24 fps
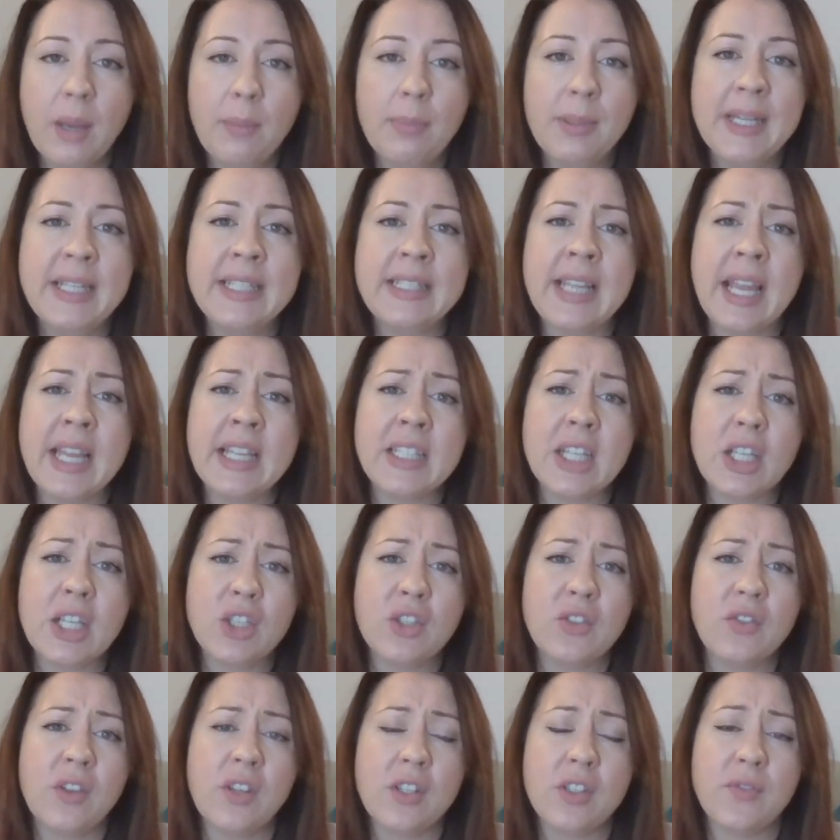Please get in touch
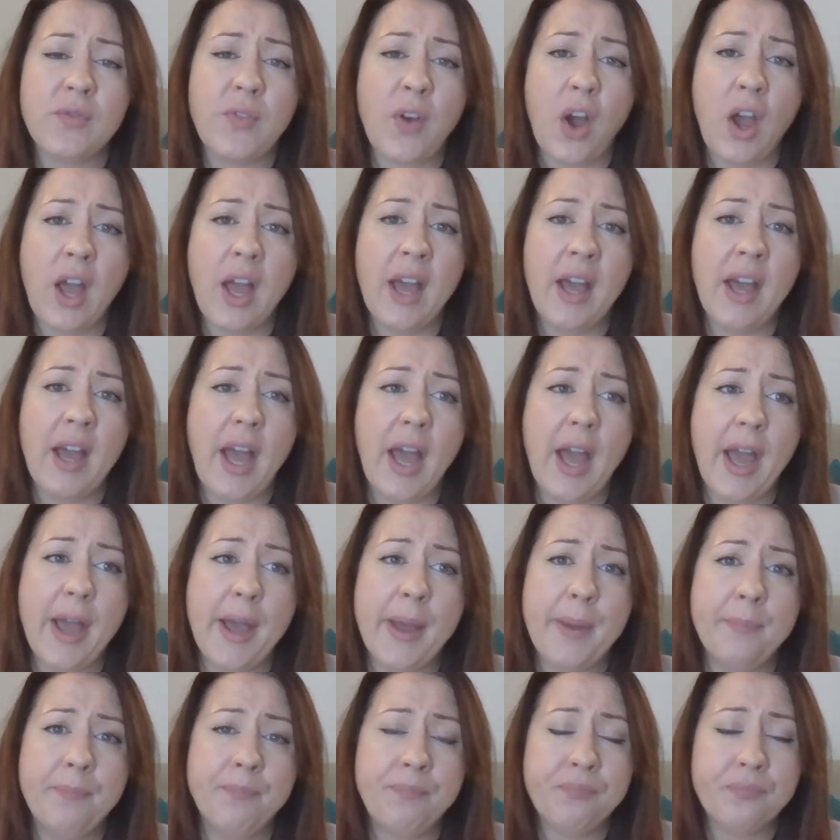with us via
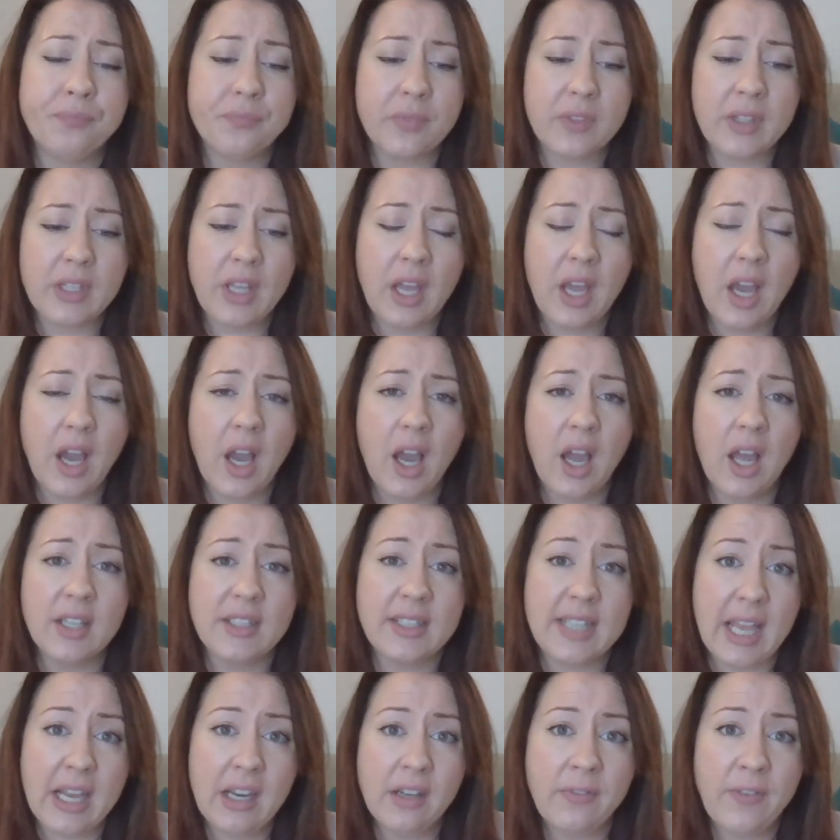
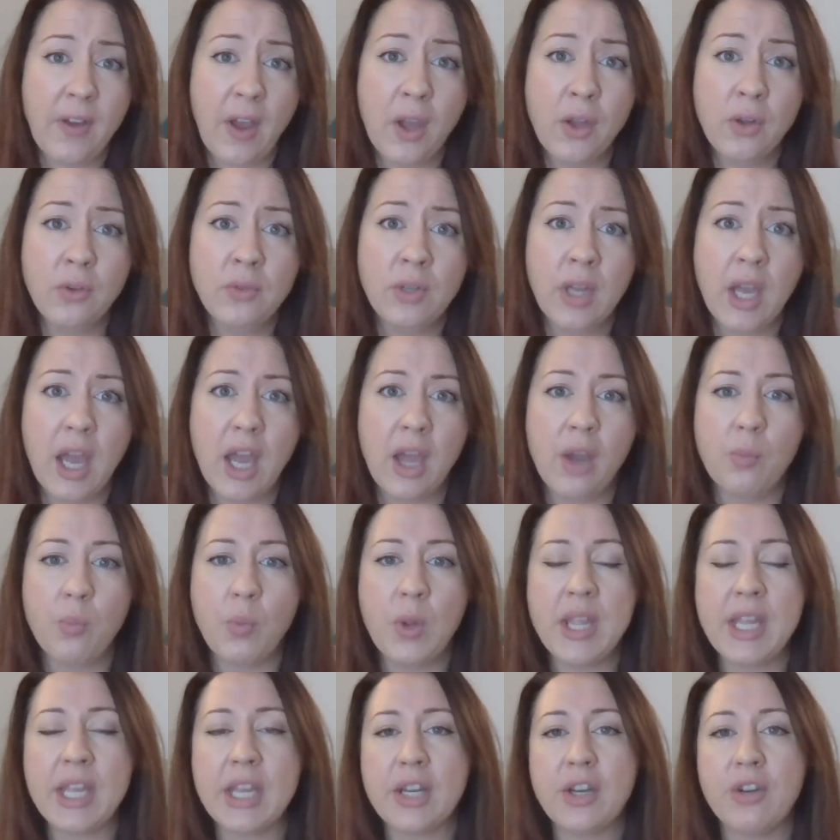telephone.
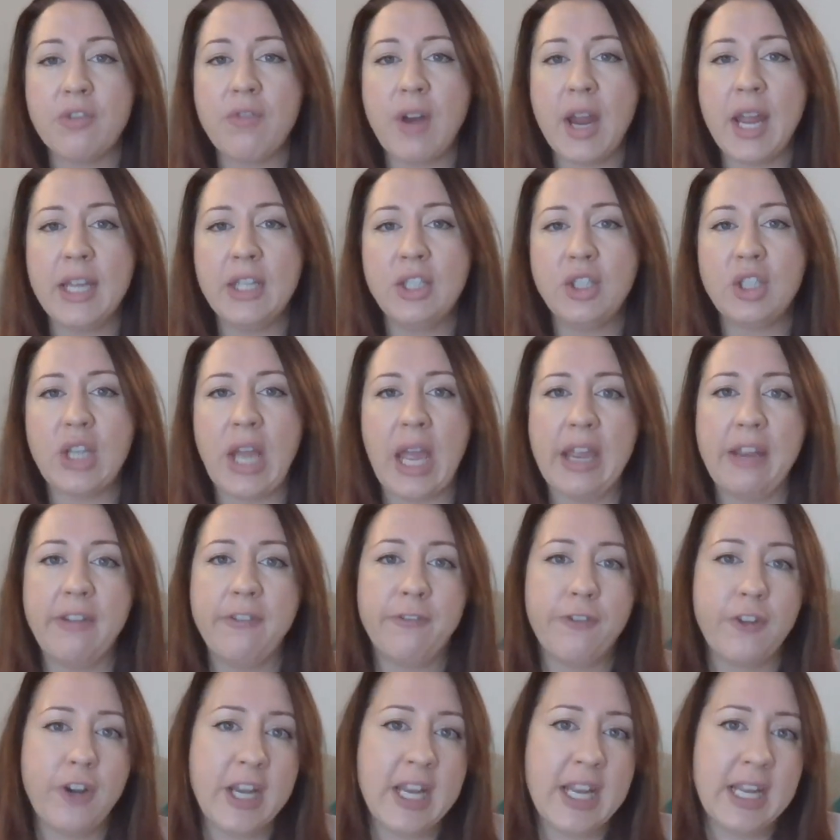We can arrange a
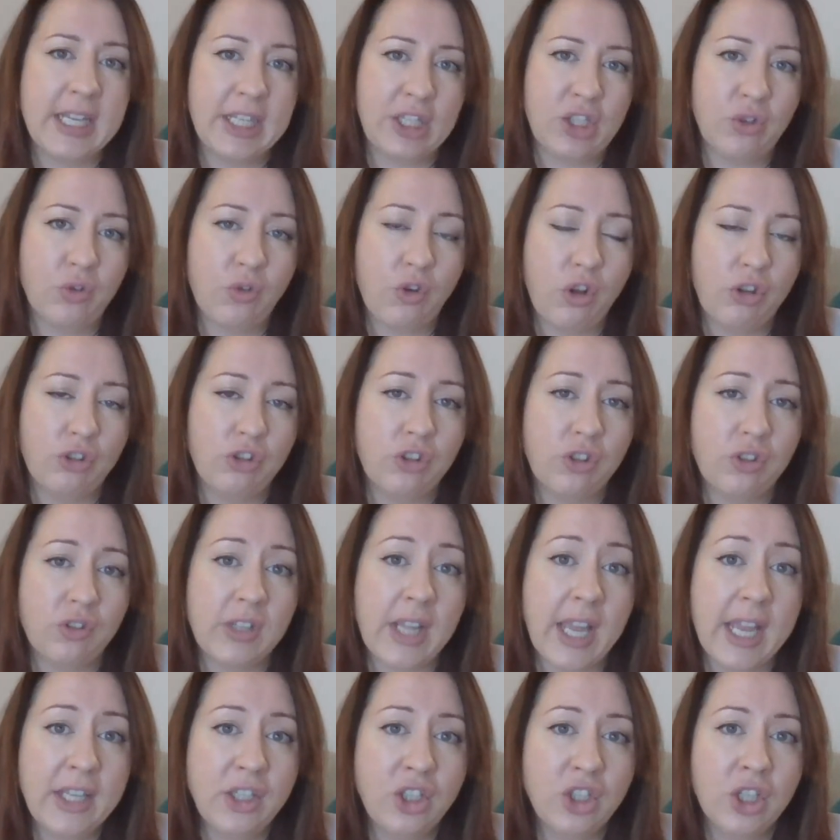free initial
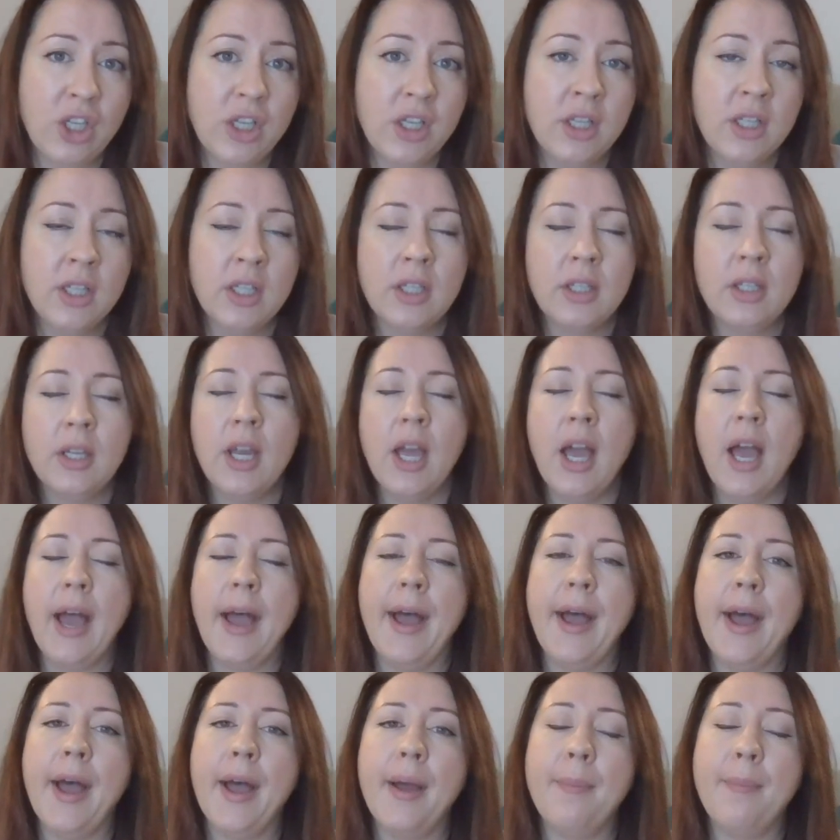consultation.
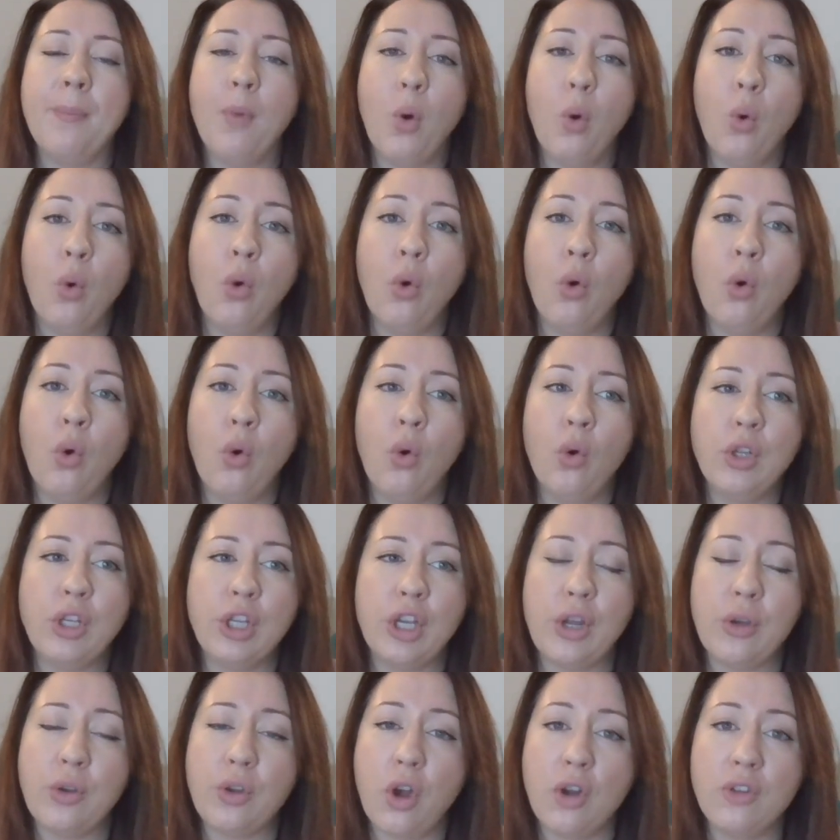Or
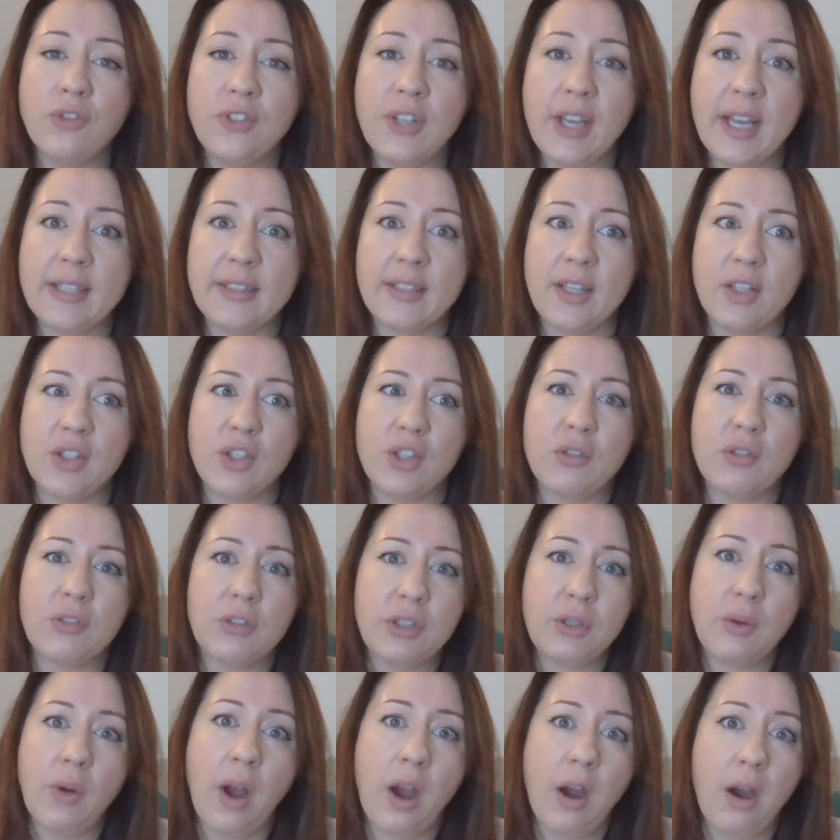contact us
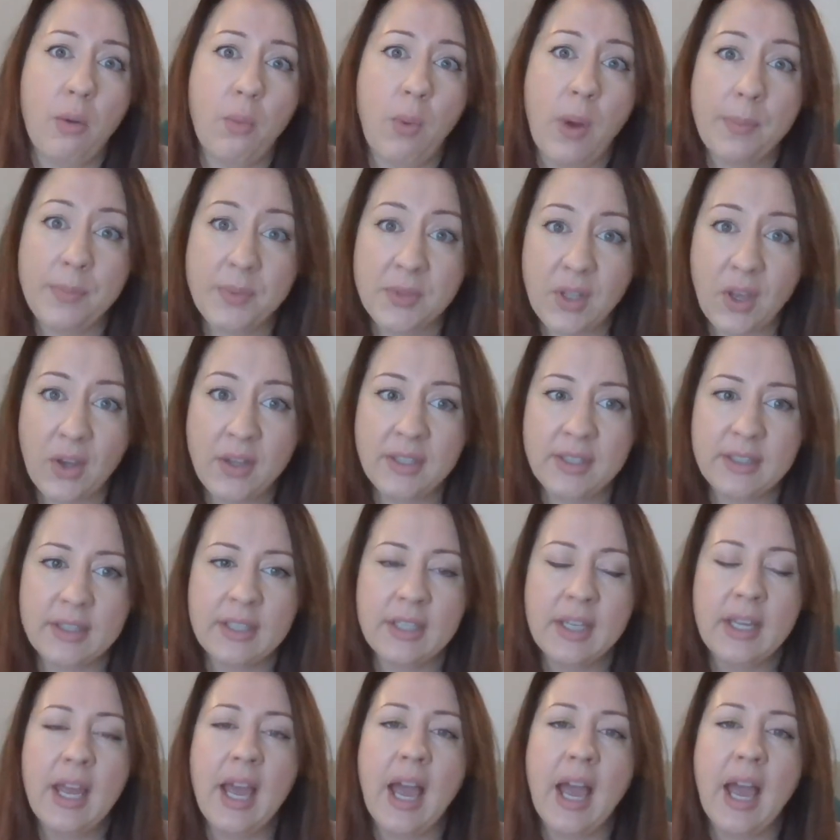through our website,